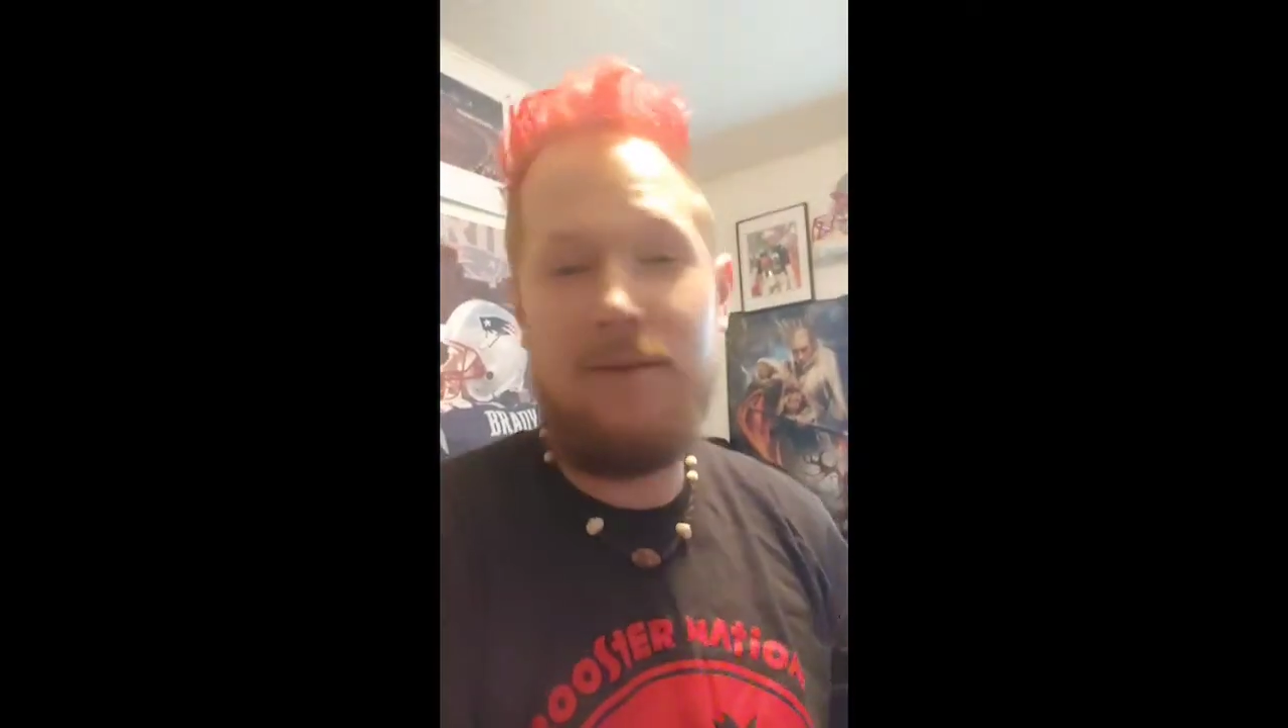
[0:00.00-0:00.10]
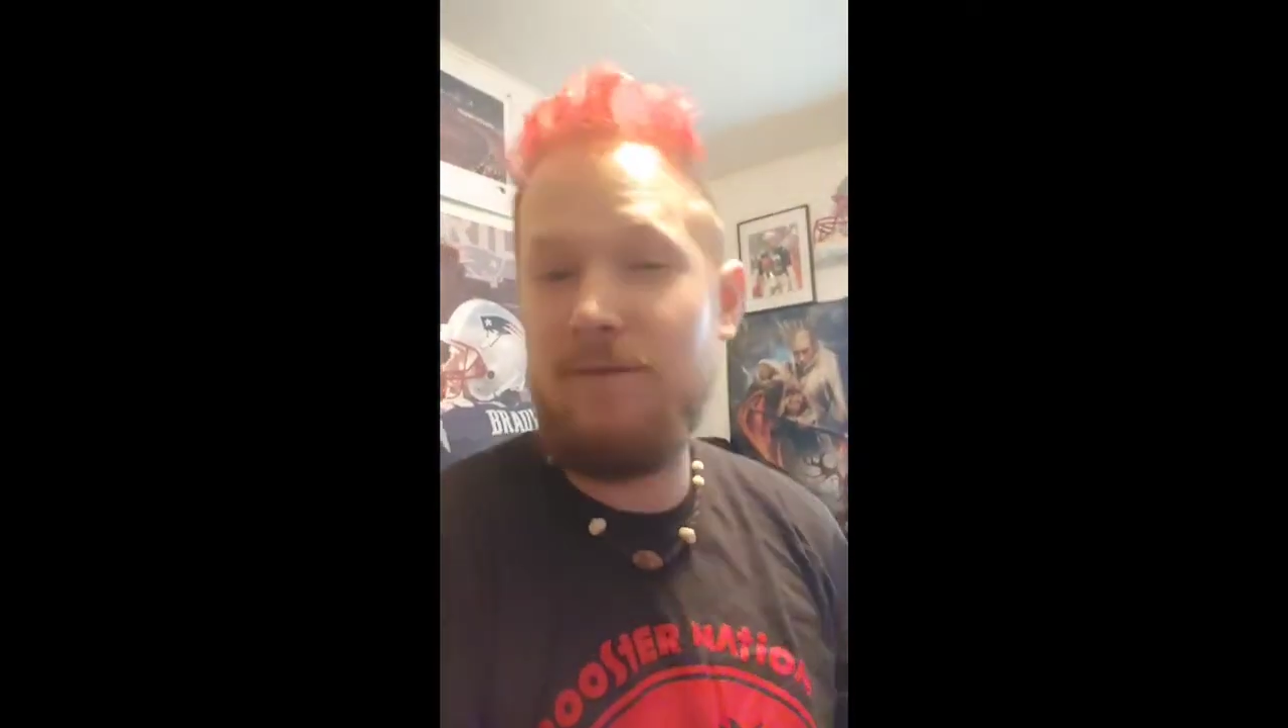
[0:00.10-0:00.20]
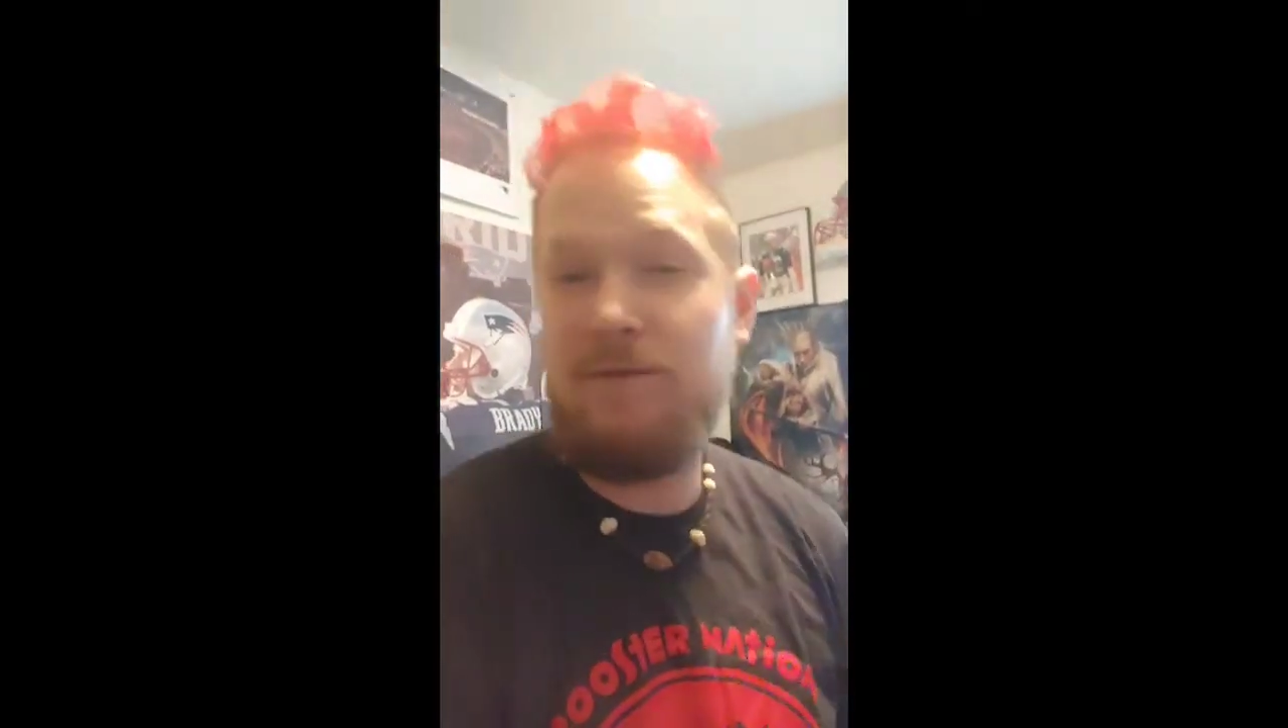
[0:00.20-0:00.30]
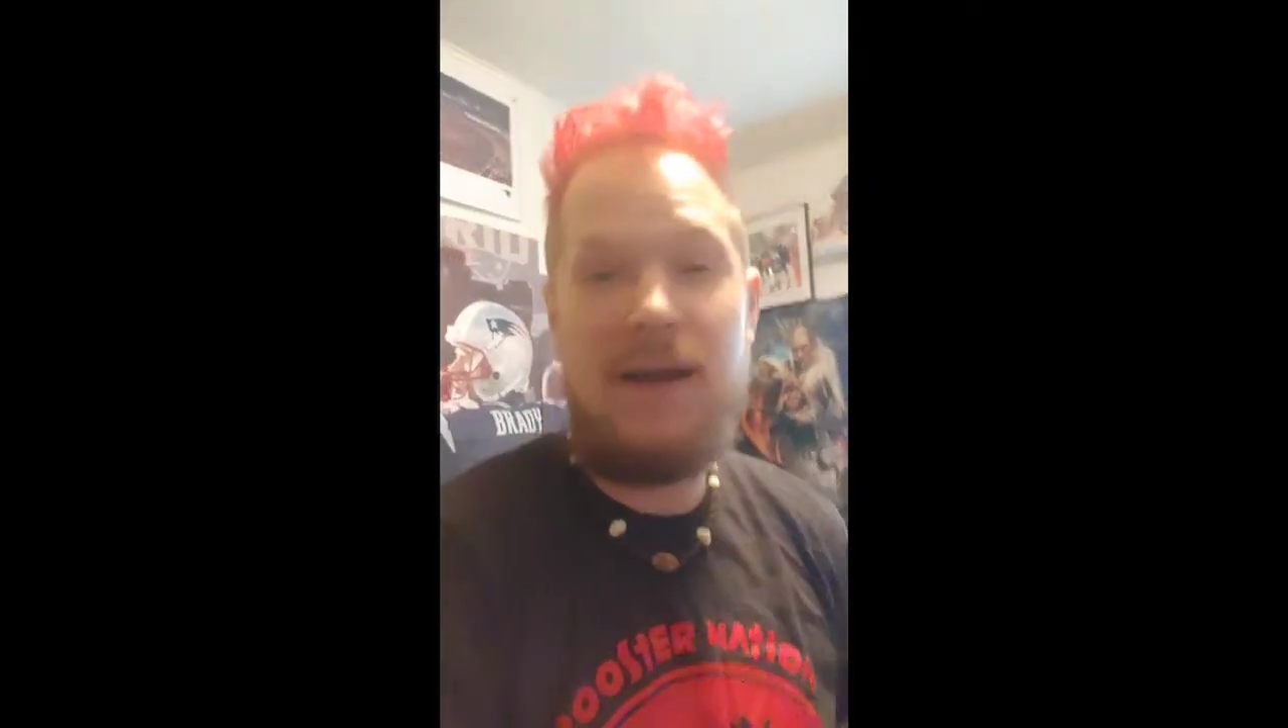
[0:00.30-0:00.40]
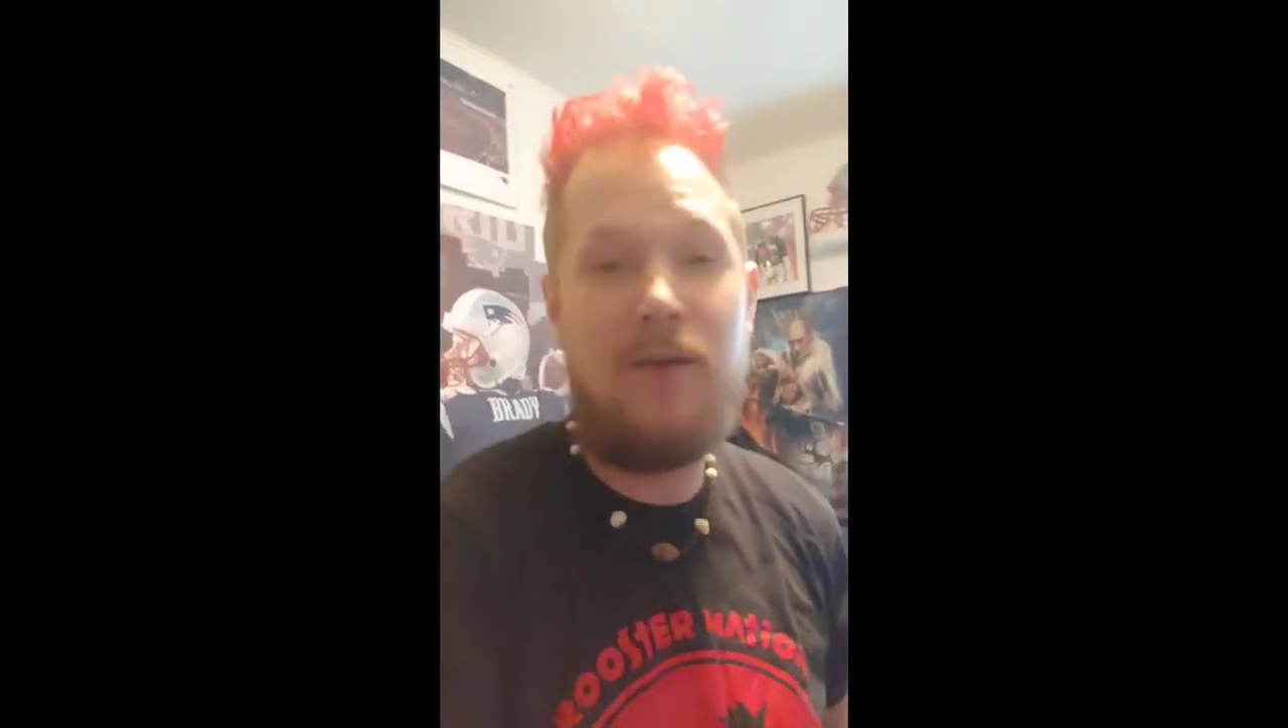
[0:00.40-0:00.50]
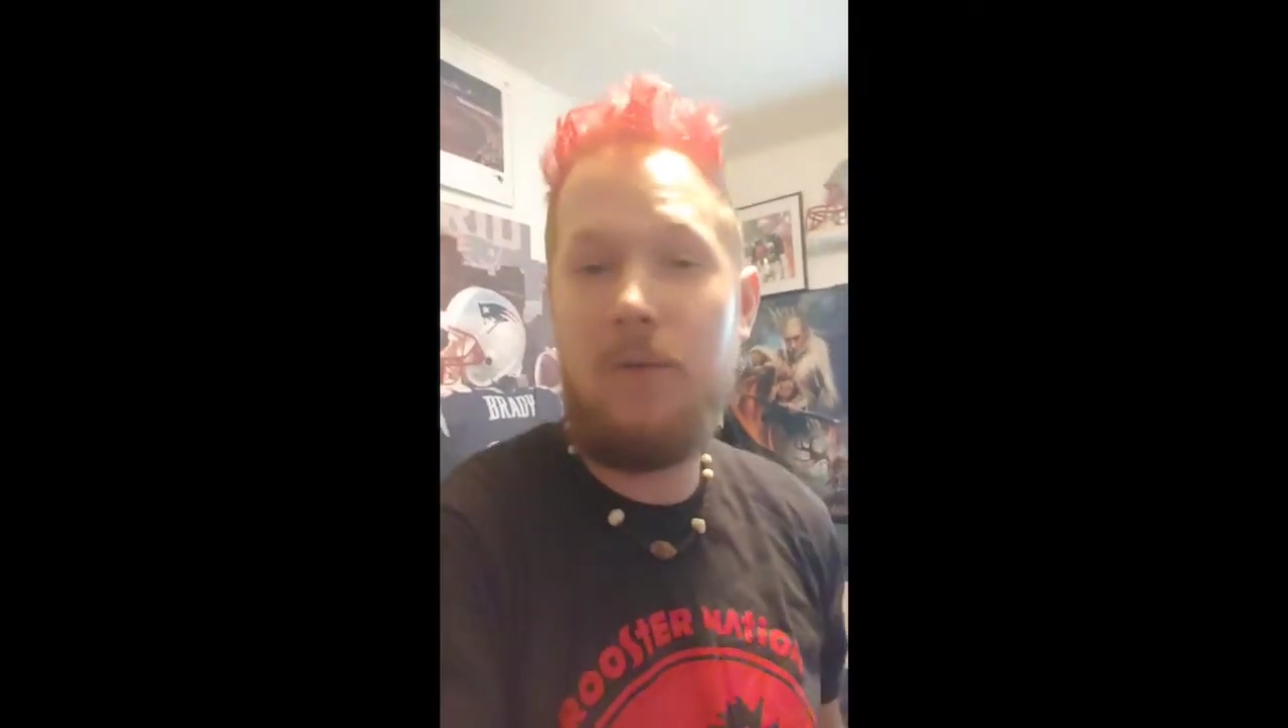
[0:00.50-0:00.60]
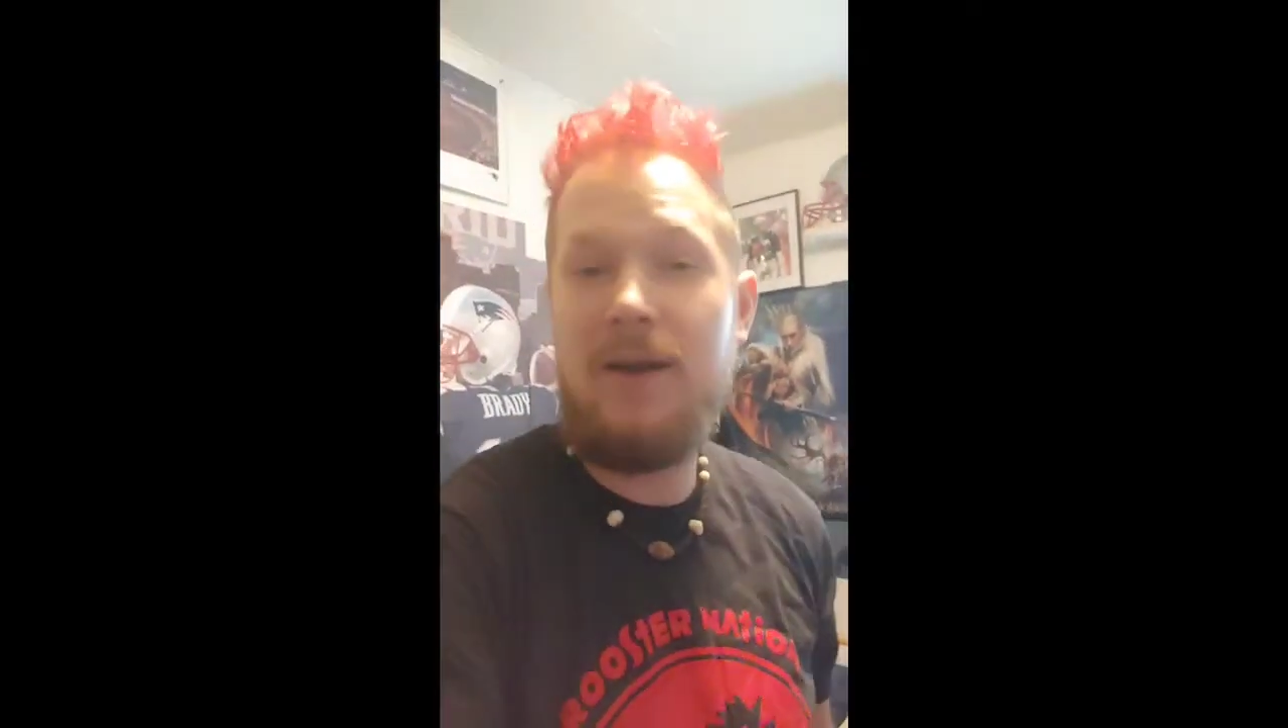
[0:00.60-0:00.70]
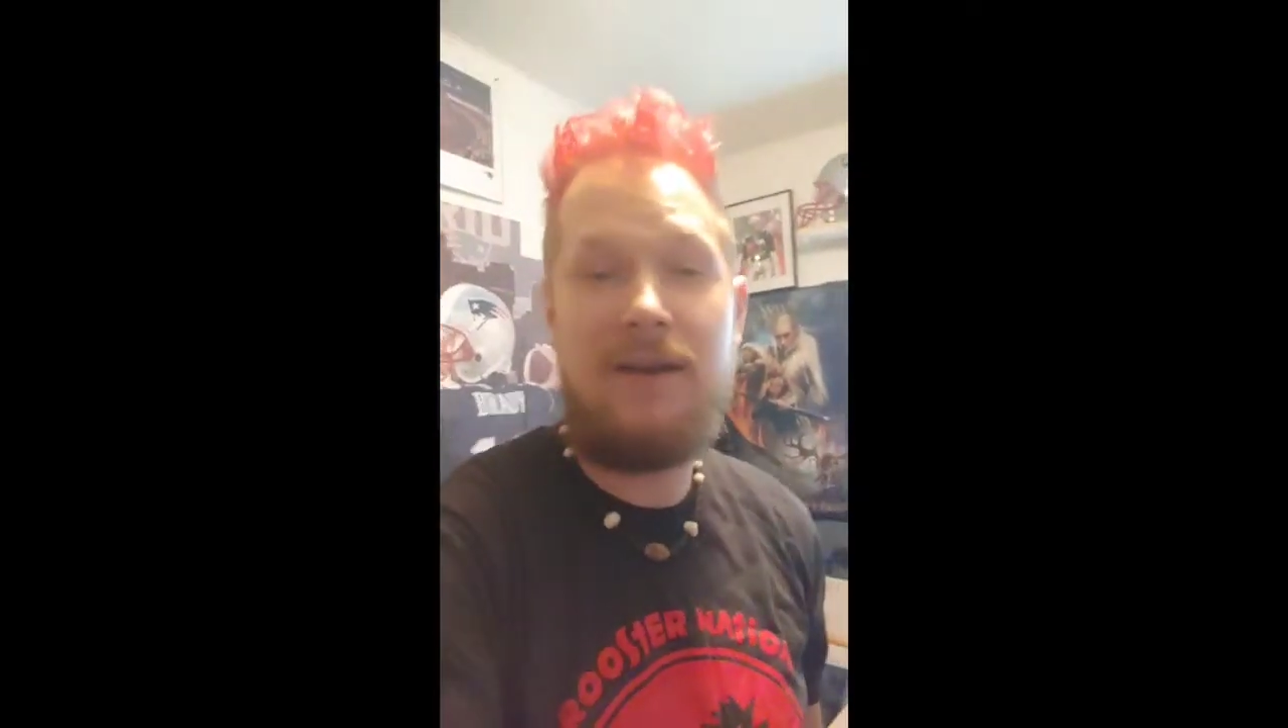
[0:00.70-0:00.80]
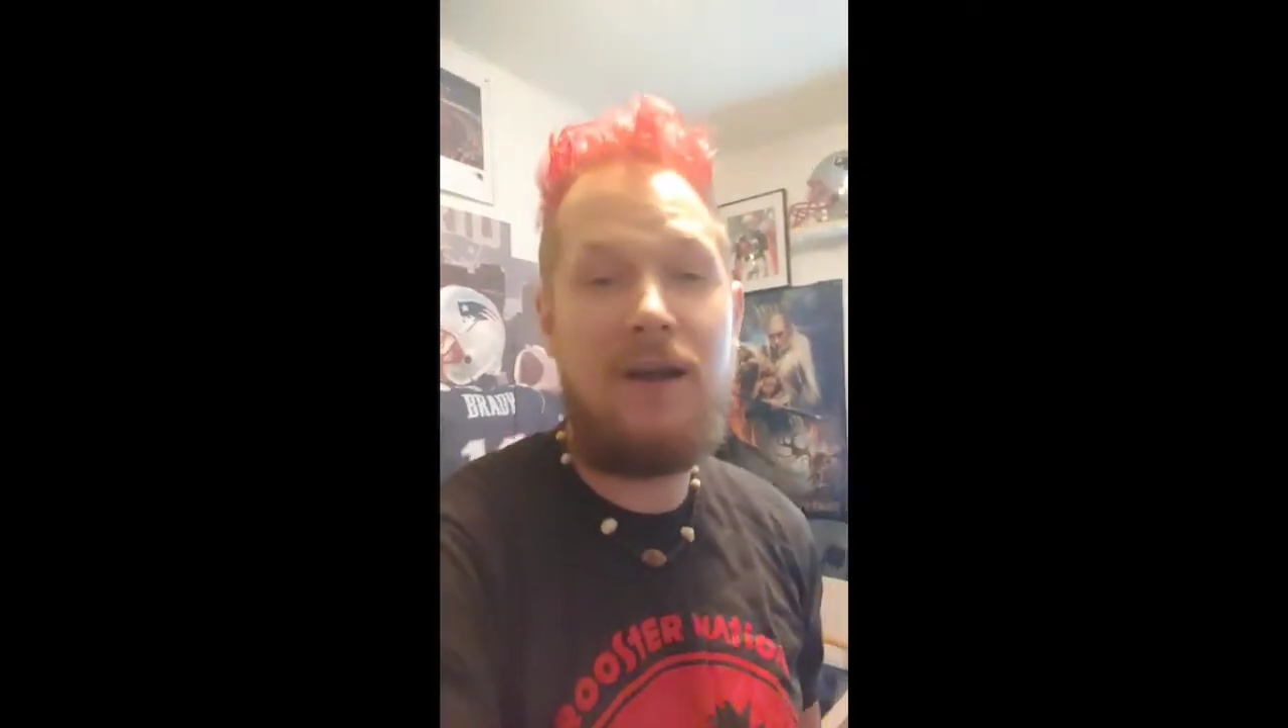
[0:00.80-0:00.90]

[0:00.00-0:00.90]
find a way to